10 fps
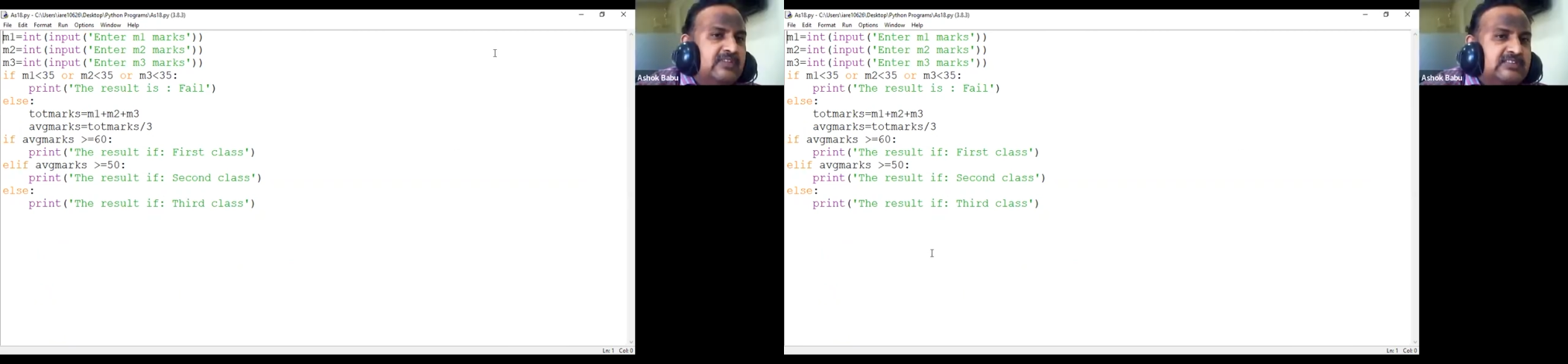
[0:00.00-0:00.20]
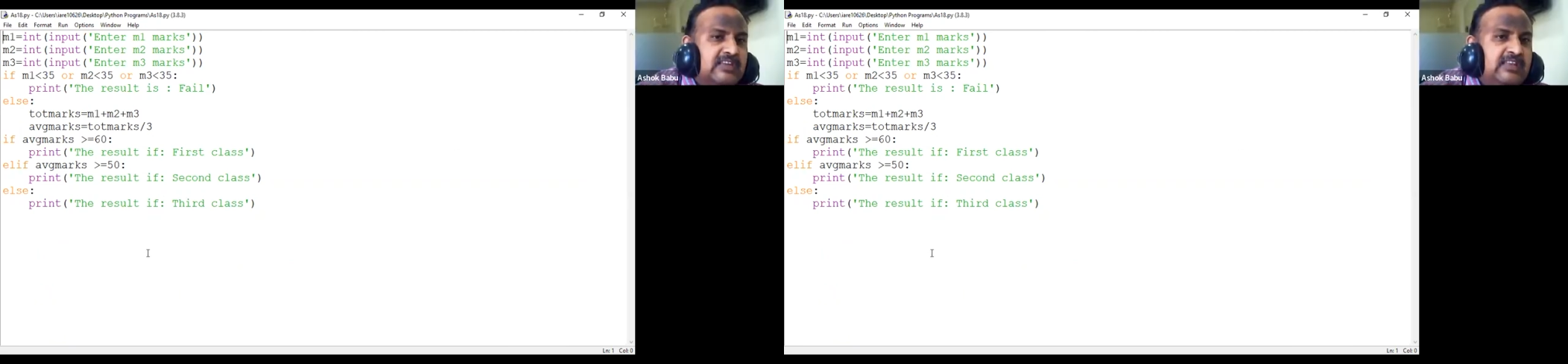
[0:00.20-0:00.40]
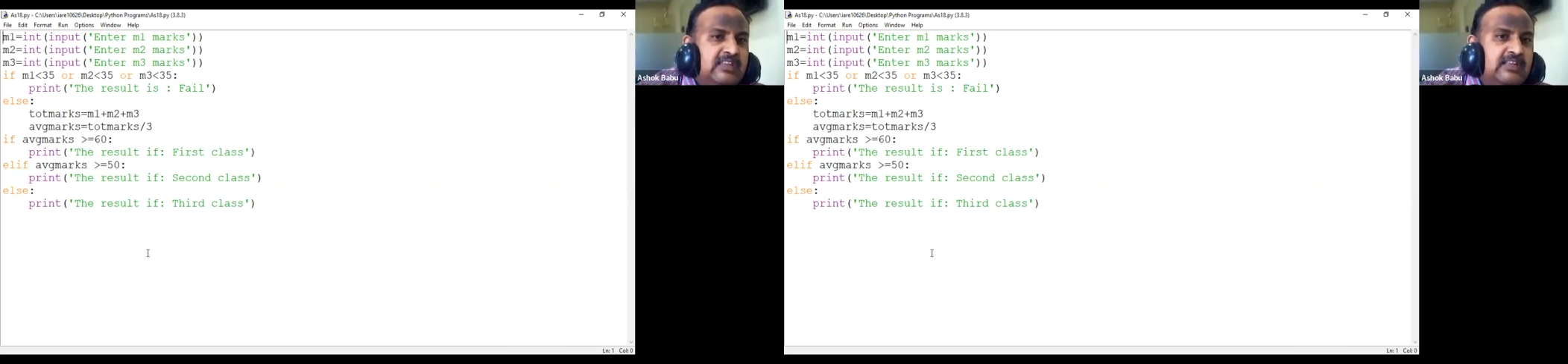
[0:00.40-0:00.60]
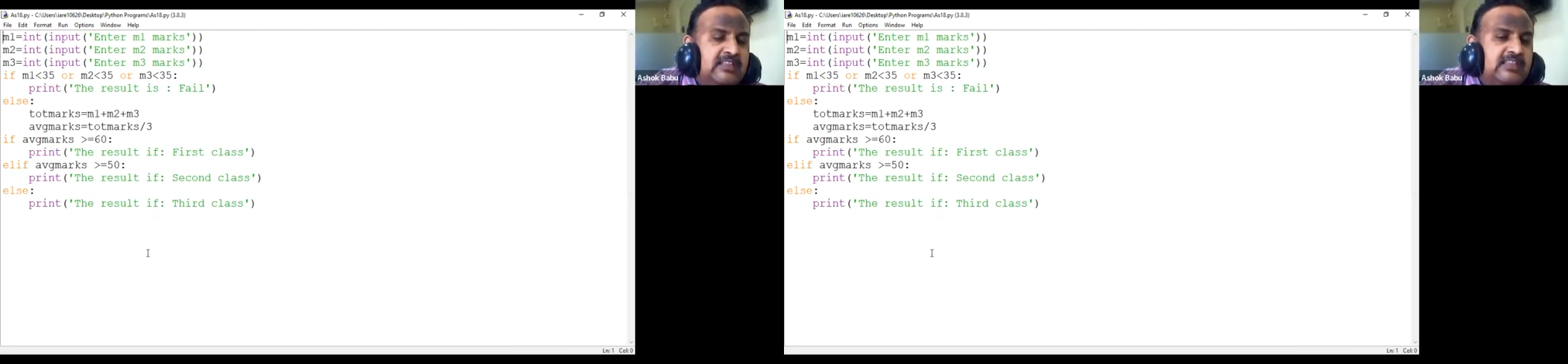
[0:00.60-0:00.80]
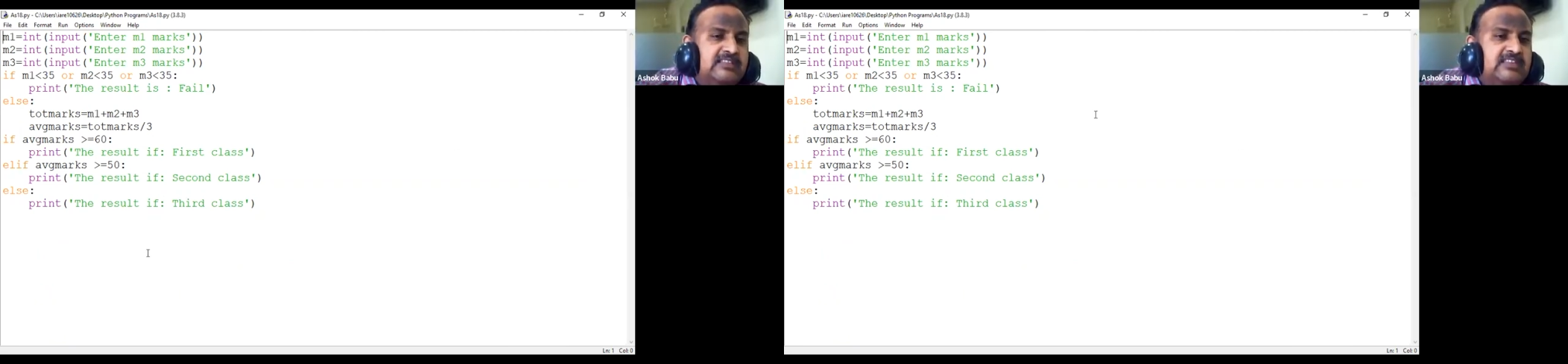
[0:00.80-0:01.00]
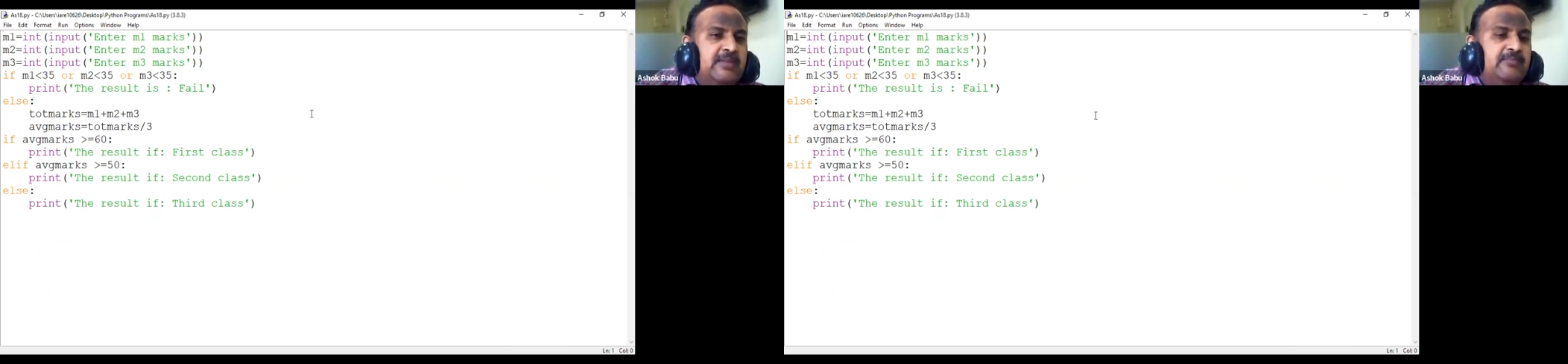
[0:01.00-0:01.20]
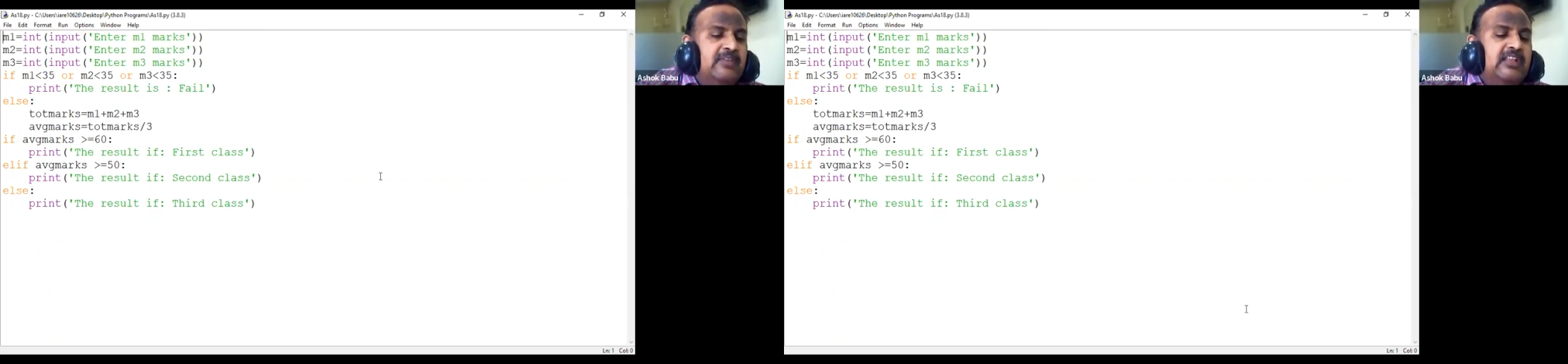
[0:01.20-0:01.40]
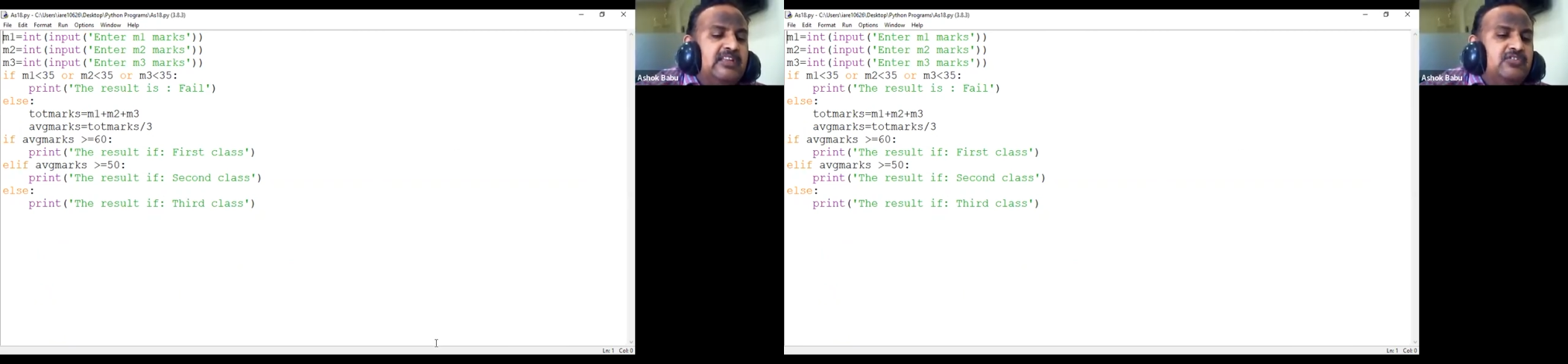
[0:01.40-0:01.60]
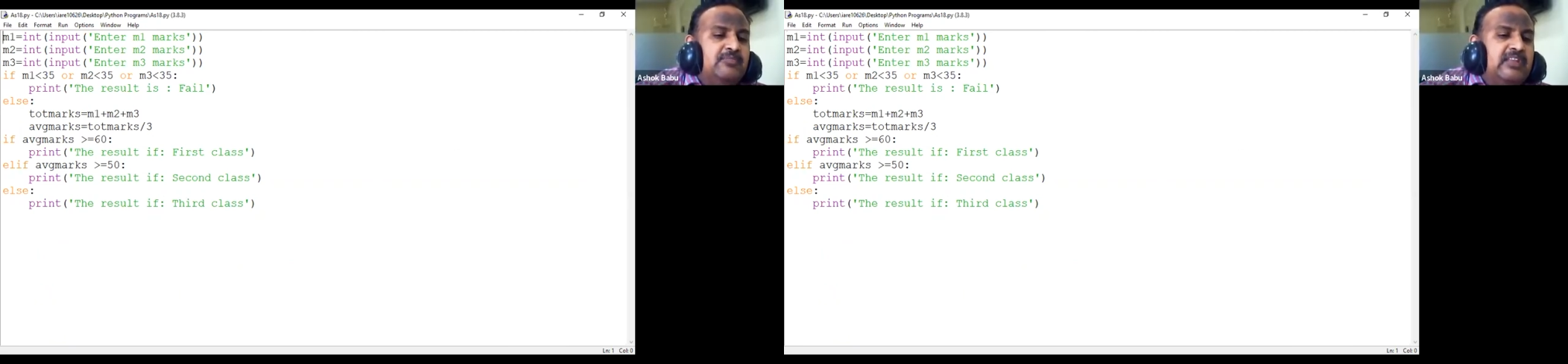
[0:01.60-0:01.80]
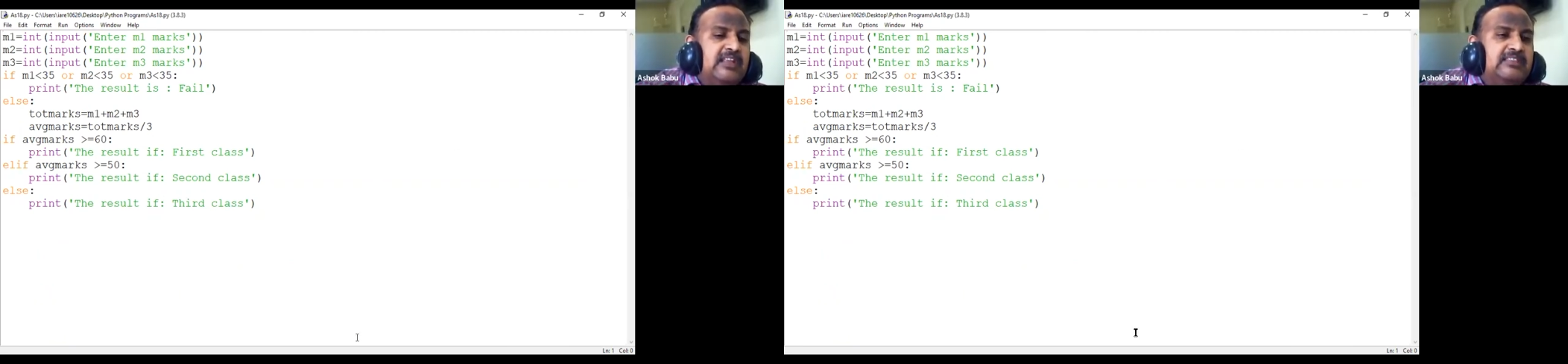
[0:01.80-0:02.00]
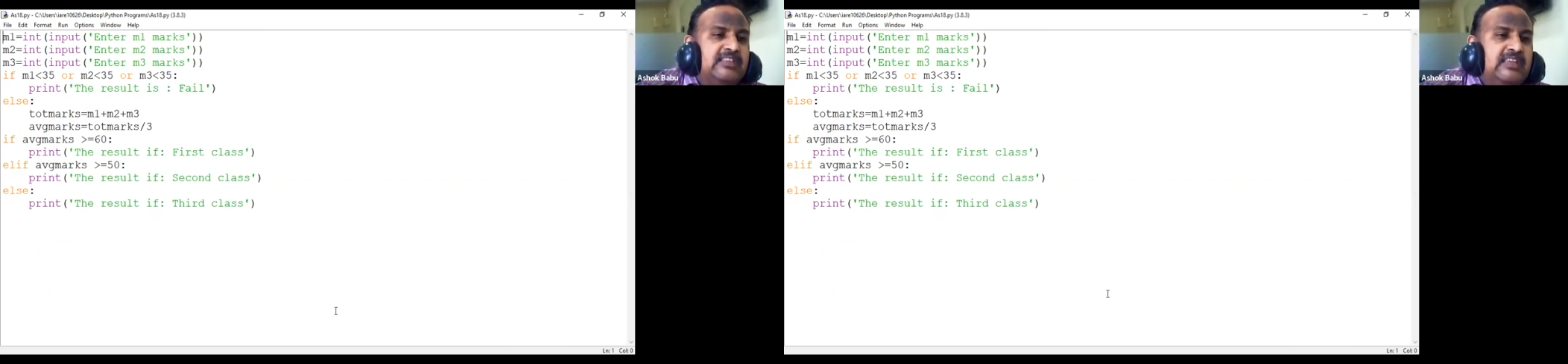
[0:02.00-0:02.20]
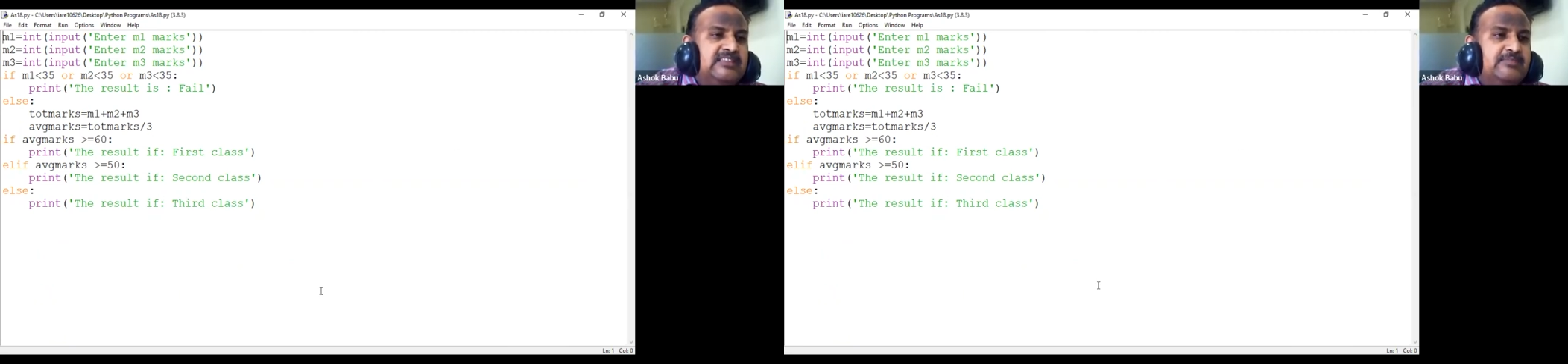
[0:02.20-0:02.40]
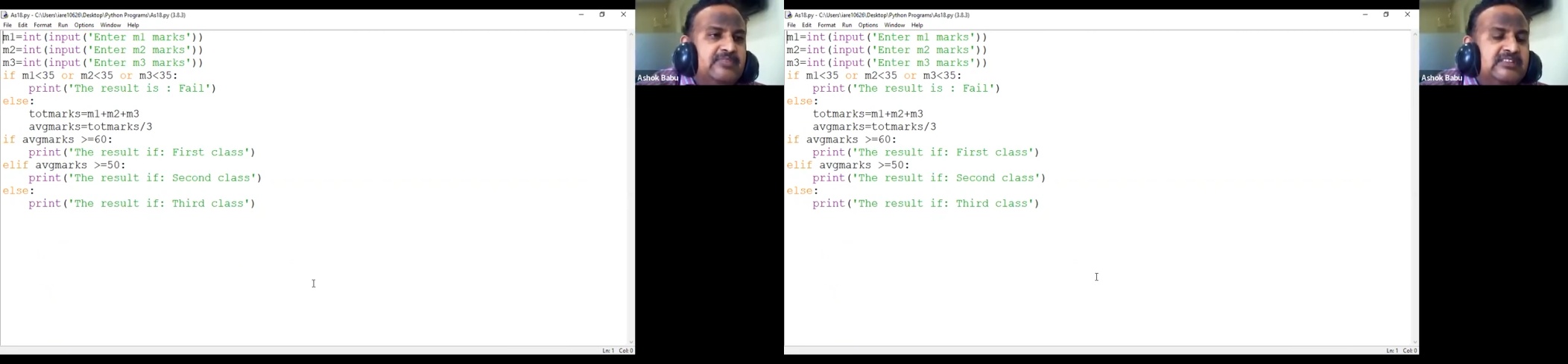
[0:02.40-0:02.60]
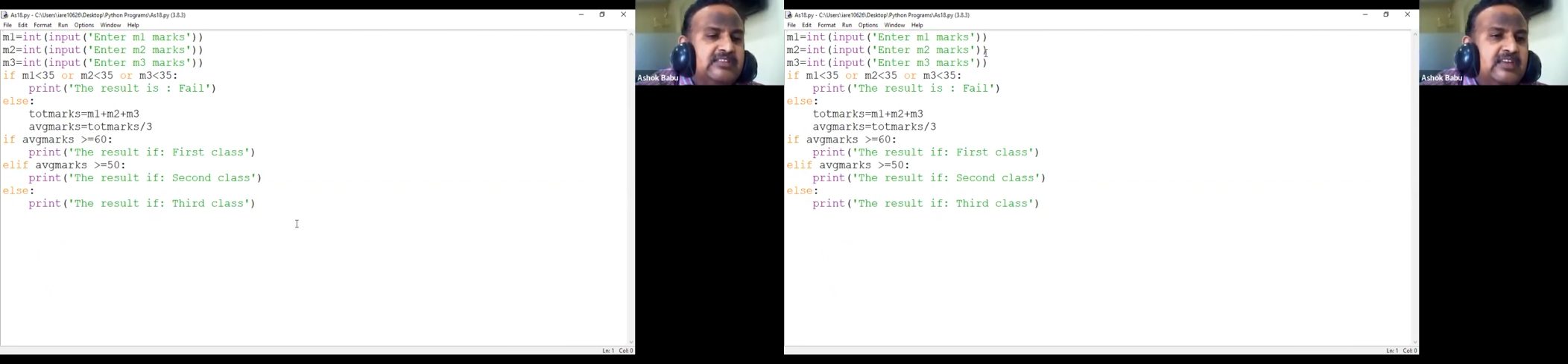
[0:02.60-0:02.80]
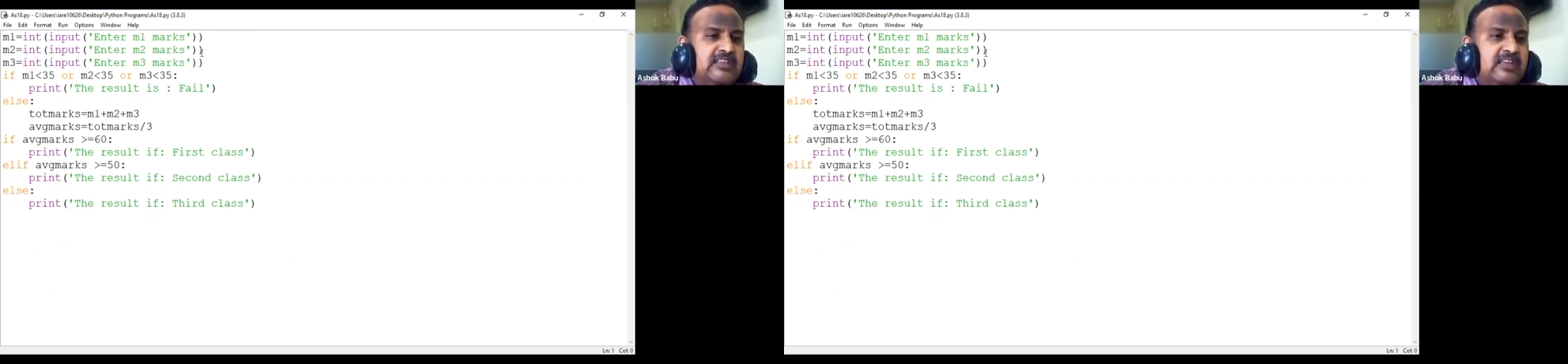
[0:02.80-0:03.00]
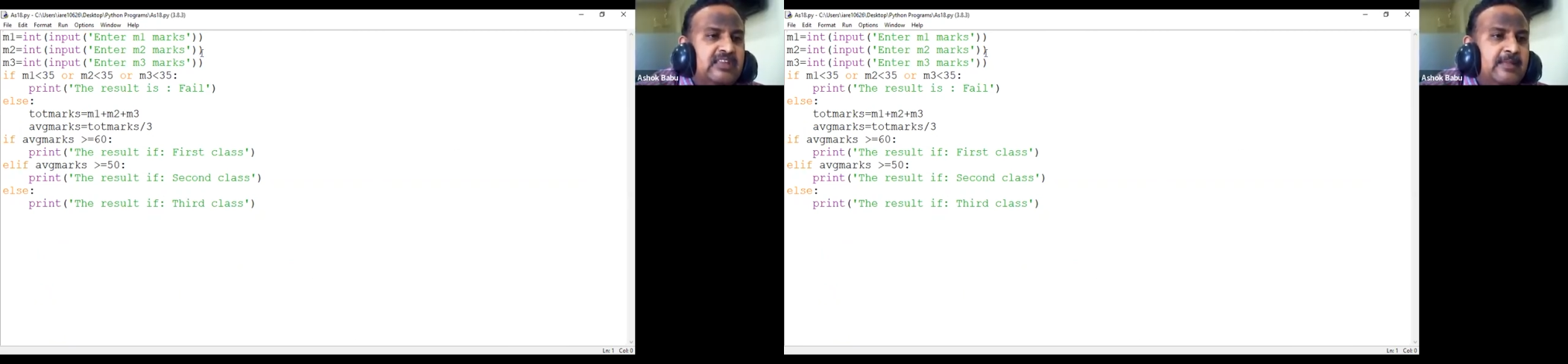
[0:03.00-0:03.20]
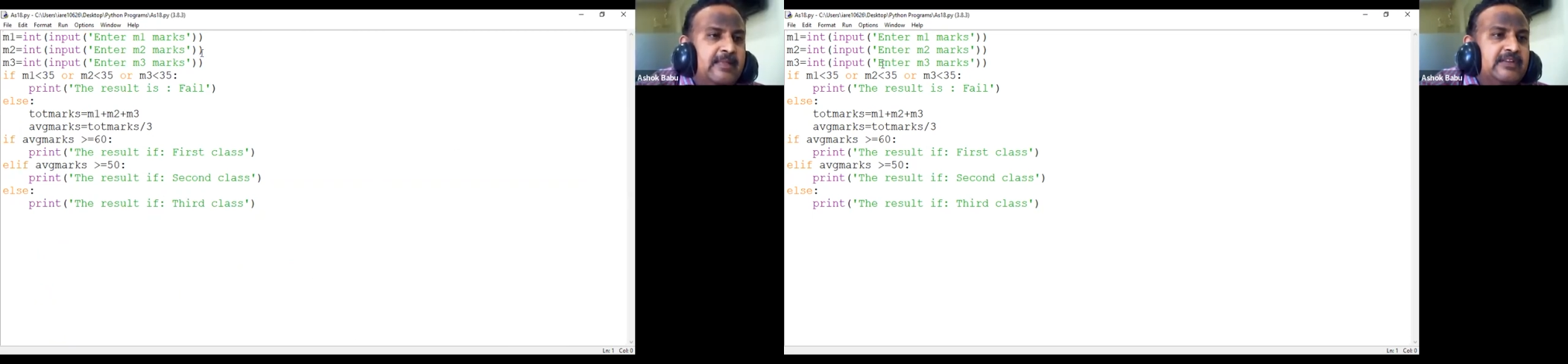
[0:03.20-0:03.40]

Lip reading: once again. Same, let us assume there are 3 subjects are there.